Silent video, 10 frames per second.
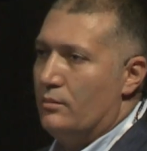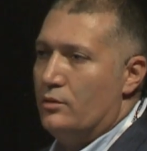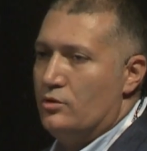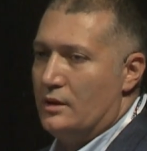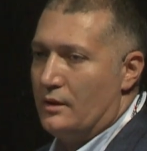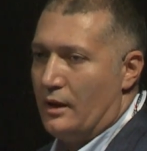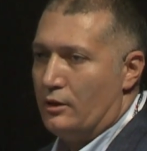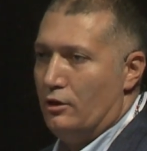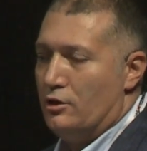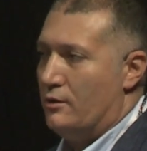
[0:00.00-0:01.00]
using the
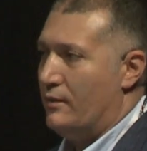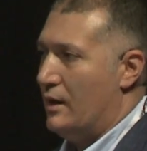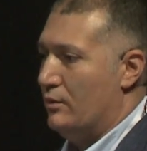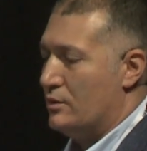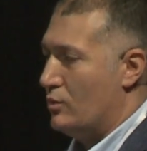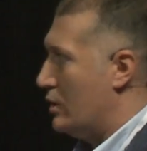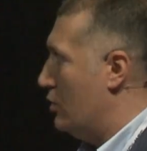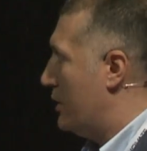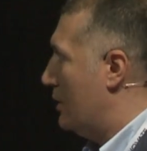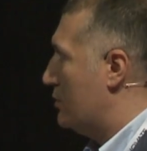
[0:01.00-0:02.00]
technology of ours where
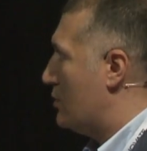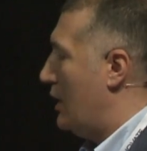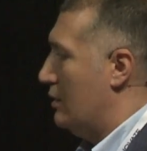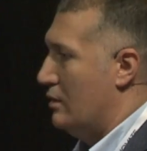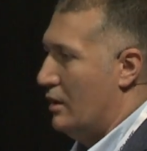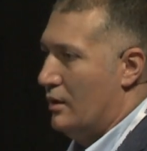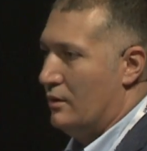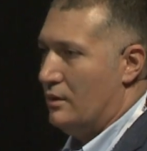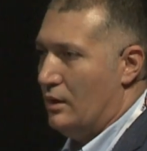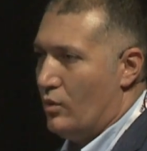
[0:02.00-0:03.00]
you can trade
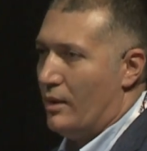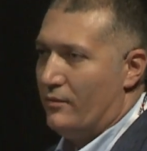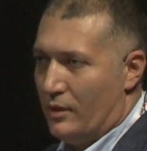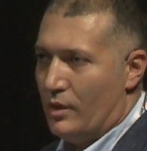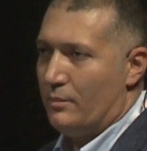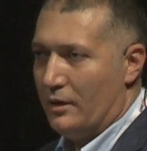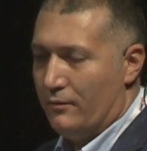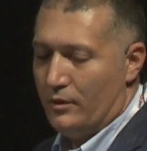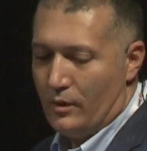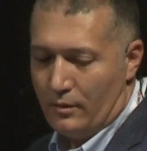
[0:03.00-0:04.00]
TWAP, VWAP, and a
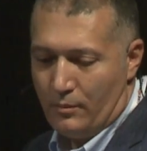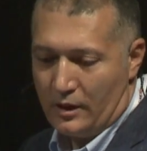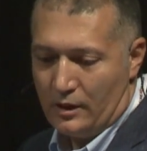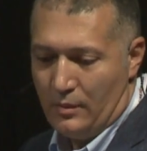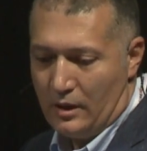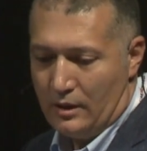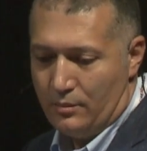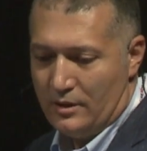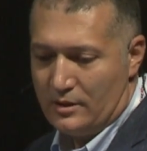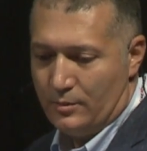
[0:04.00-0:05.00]
few other market-making
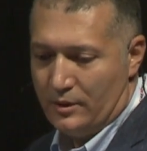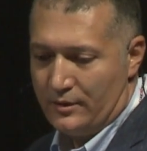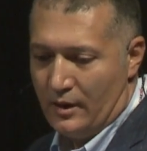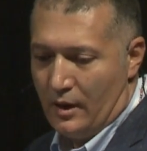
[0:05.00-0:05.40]
principles,